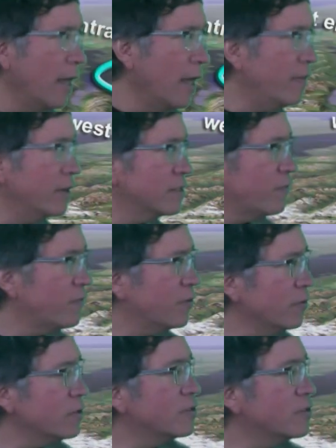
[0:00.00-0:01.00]
And then
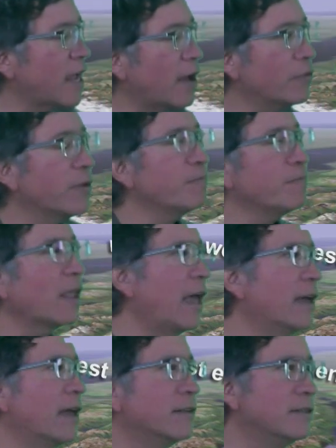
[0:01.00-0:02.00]
further south,
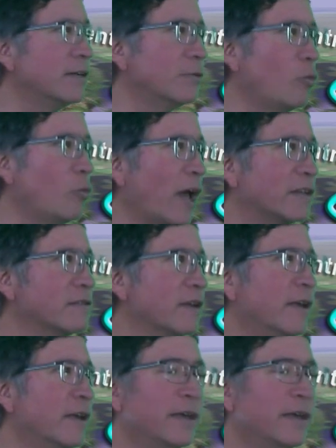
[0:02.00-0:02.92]
and uh, west.